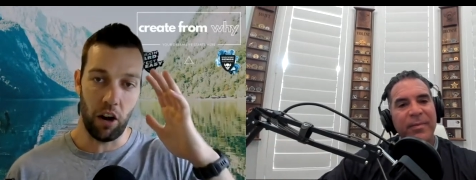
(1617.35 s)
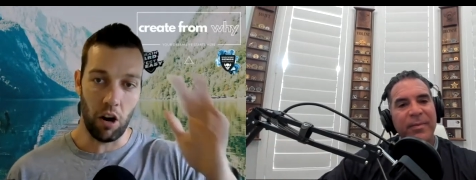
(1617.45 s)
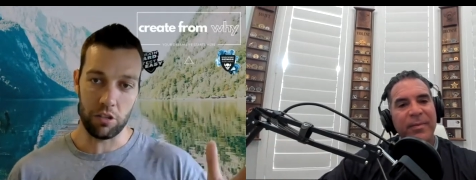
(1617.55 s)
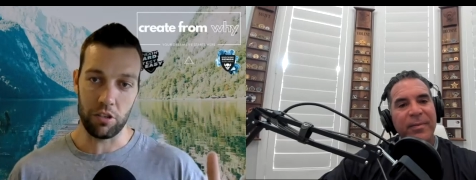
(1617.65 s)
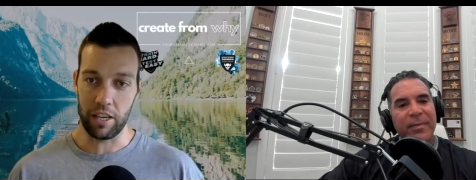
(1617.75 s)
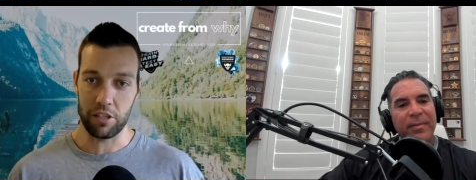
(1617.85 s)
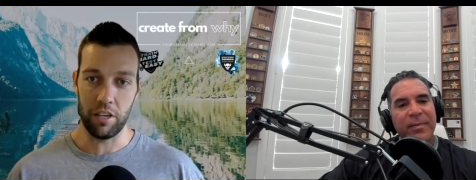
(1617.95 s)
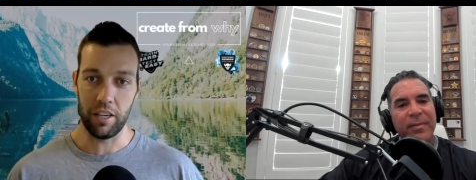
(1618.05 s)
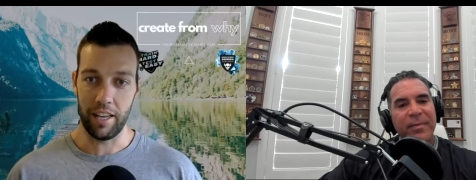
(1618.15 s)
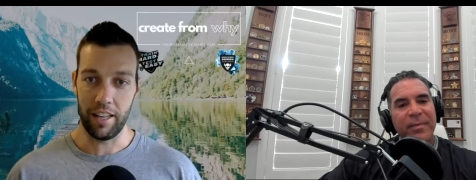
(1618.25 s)
Speaker 1: Also gets you
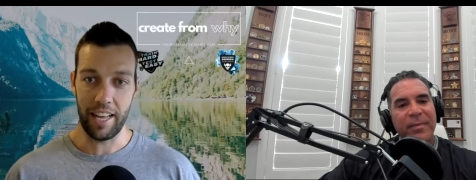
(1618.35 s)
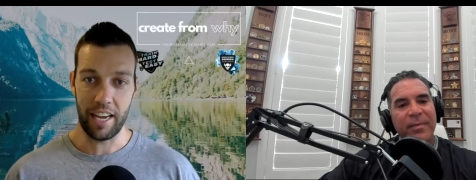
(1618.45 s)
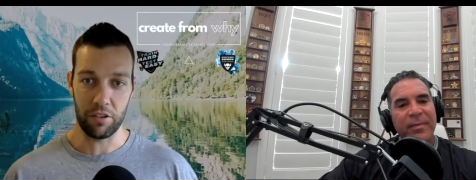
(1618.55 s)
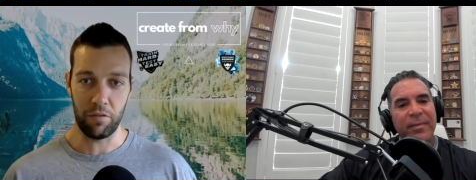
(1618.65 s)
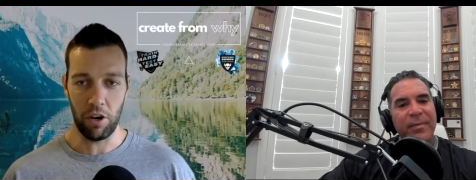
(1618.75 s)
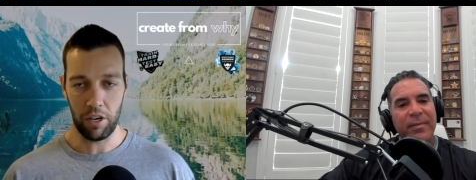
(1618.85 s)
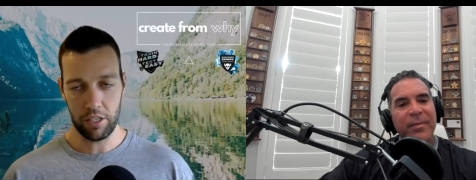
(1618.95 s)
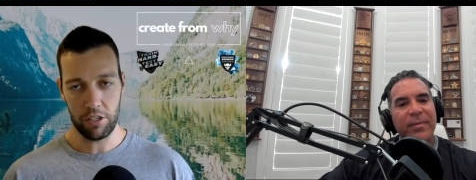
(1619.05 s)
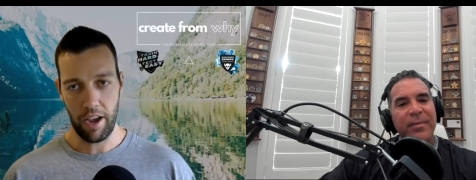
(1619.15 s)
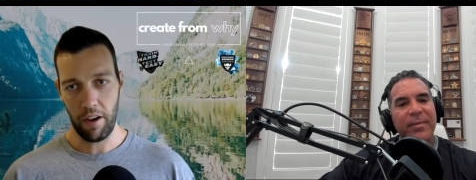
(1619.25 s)
to get laser
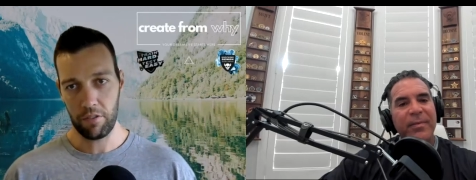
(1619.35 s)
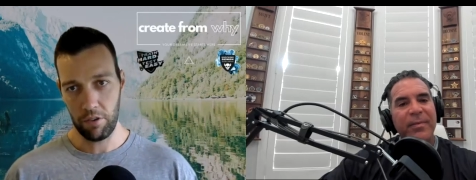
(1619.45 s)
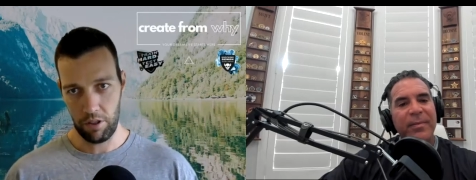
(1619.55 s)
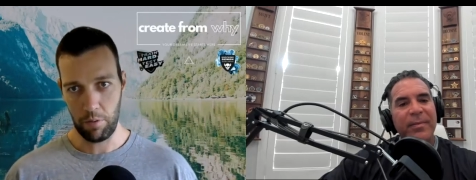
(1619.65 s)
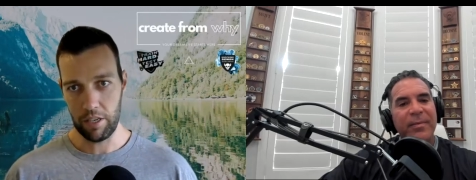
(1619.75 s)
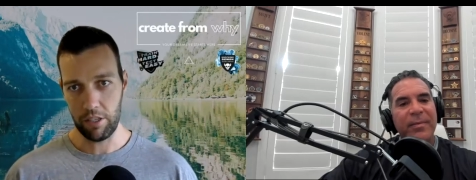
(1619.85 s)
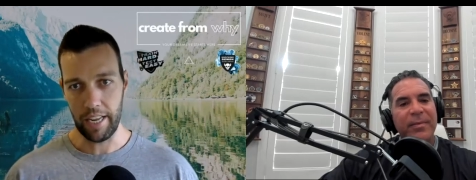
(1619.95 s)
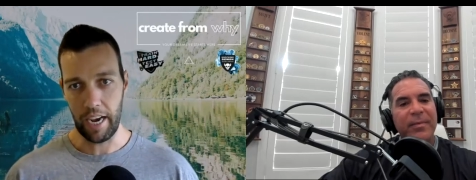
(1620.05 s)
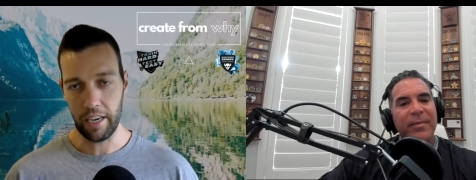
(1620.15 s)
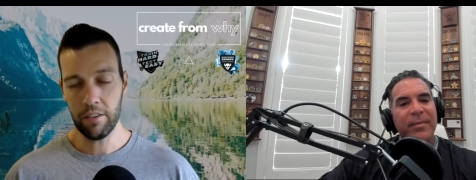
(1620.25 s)
focused. You have to, otherwise you
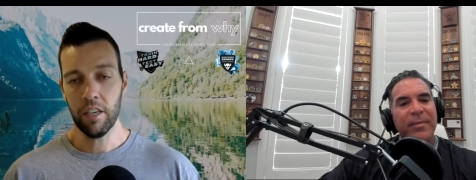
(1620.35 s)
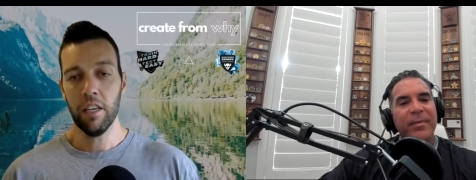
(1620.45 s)
die.